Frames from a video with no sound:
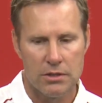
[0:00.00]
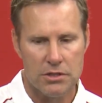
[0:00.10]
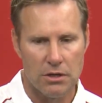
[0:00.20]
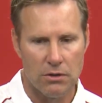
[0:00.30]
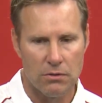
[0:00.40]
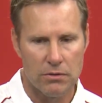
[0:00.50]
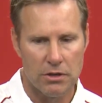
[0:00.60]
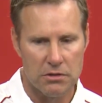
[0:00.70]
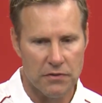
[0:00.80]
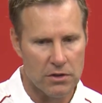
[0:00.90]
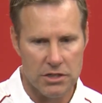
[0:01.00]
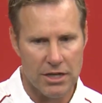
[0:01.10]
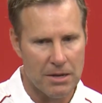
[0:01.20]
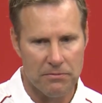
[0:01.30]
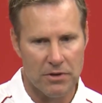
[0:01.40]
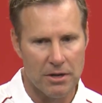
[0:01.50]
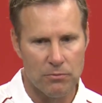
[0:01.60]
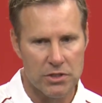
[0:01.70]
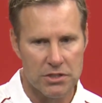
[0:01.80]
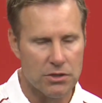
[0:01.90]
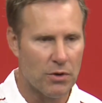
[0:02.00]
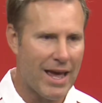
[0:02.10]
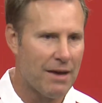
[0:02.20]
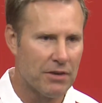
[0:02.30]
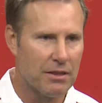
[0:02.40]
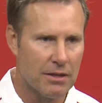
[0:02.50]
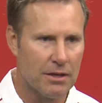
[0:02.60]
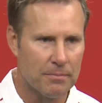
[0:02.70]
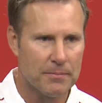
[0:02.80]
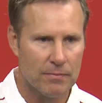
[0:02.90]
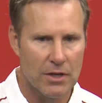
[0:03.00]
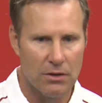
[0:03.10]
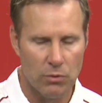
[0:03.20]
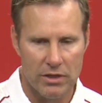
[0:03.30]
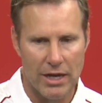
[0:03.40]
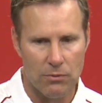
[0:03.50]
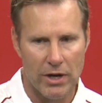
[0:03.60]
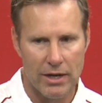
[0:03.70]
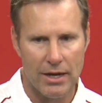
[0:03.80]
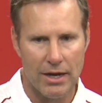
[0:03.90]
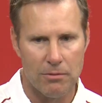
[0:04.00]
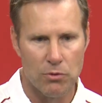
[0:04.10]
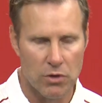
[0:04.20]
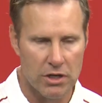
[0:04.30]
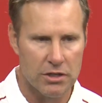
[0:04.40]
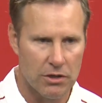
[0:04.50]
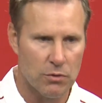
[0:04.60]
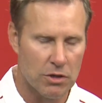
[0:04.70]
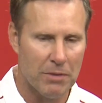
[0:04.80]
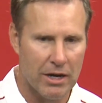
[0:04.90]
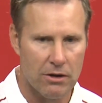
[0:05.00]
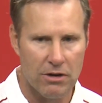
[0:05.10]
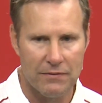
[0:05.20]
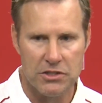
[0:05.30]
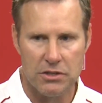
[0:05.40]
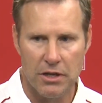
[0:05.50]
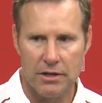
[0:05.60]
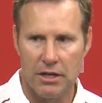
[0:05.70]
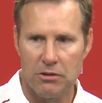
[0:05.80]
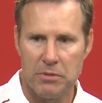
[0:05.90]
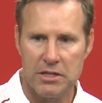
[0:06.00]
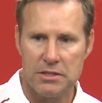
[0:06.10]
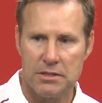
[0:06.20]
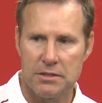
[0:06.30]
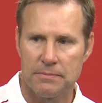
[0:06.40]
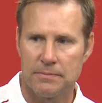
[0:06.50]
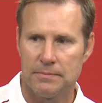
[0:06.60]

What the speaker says: So, you know, as far as a time frame, we just don't have anything with that right now, but we're continuing to monitor, obviously, on a daily basis.